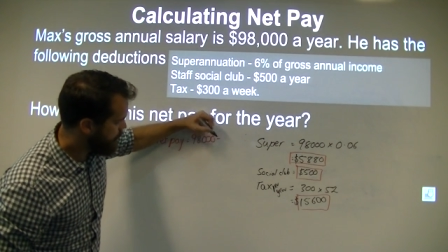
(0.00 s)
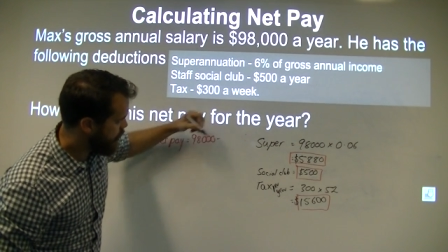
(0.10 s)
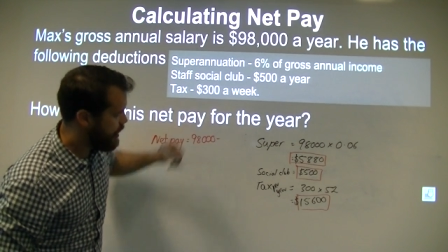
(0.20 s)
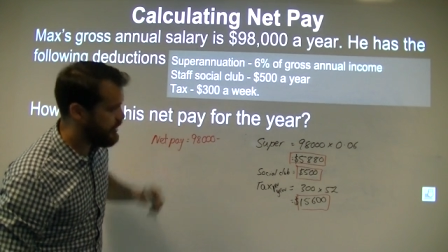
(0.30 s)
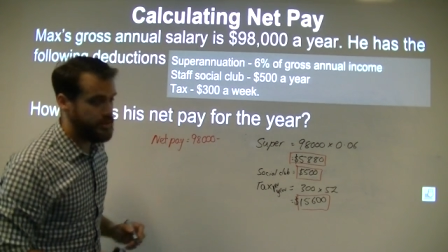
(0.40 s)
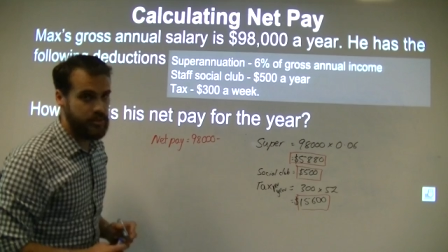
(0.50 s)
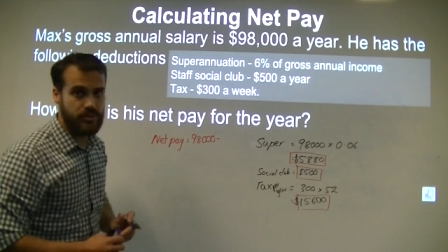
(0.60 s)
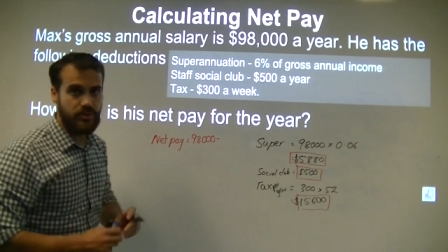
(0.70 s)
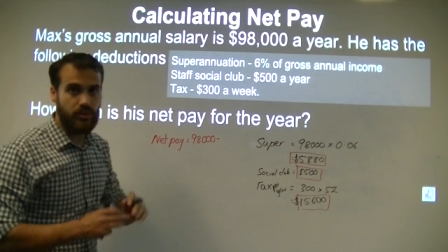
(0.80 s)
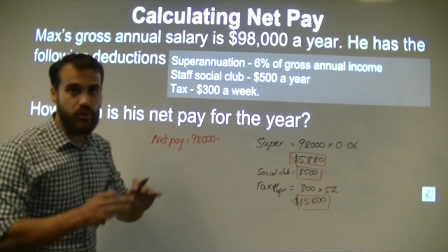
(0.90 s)

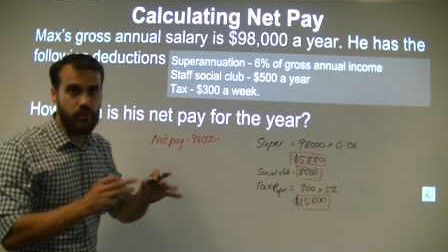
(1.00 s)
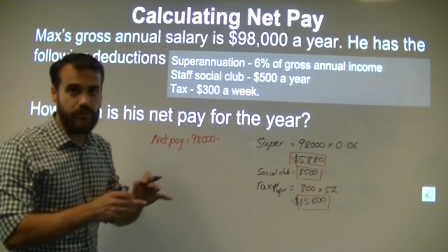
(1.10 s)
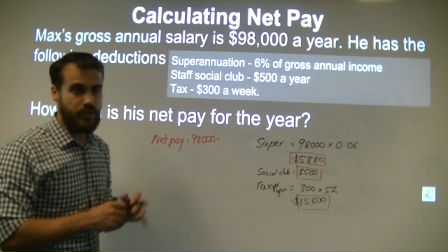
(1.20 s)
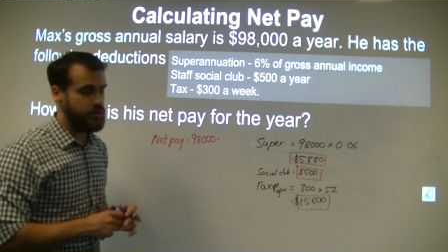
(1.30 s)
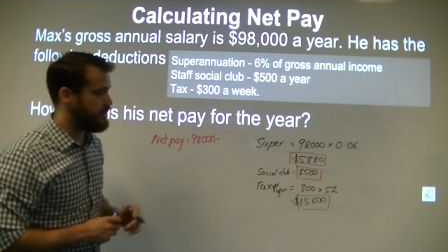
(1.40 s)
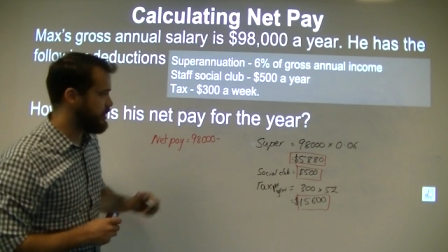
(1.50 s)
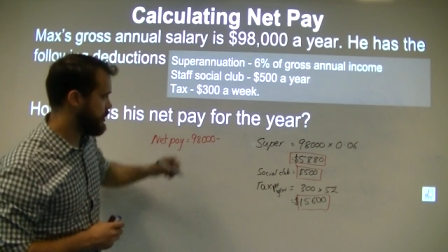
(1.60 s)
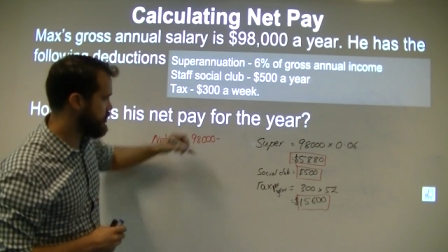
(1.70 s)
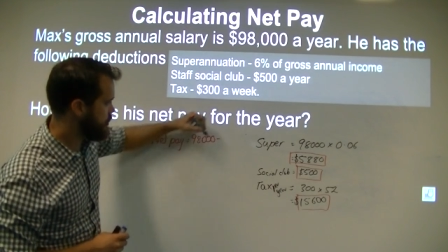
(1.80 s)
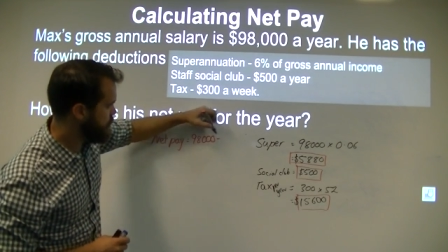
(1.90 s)
minus all of those
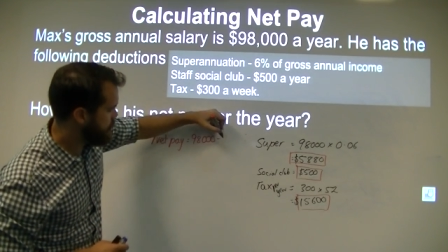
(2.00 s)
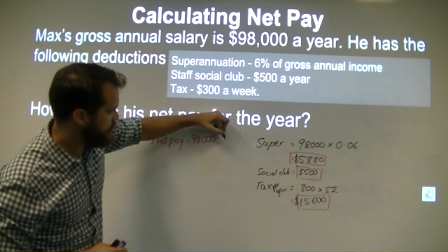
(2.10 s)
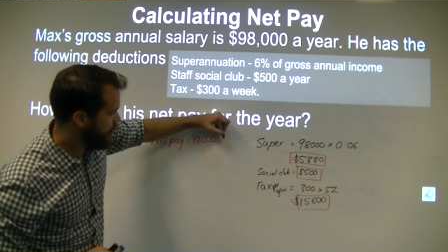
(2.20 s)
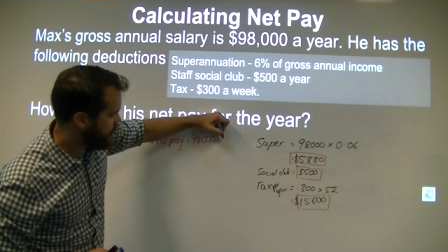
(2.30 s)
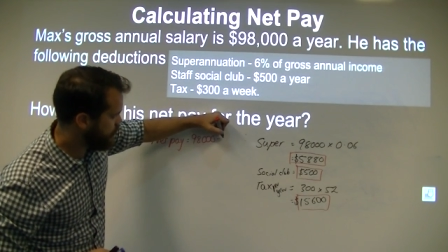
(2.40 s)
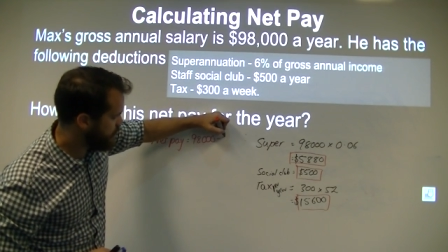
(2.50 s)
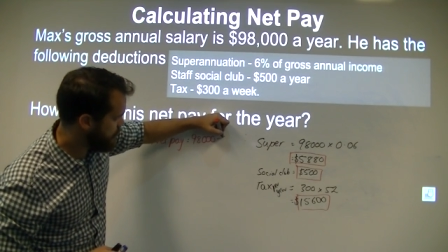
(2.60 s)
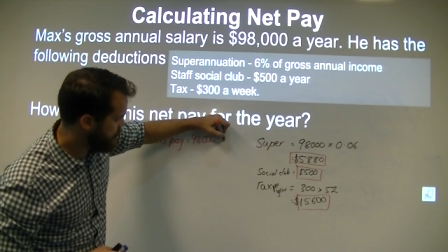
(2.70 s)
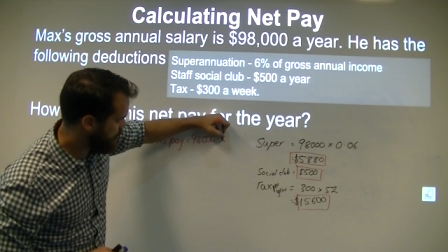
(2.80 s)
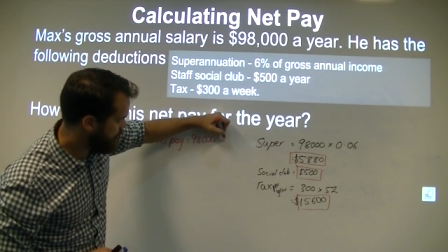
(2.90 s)
deductions. So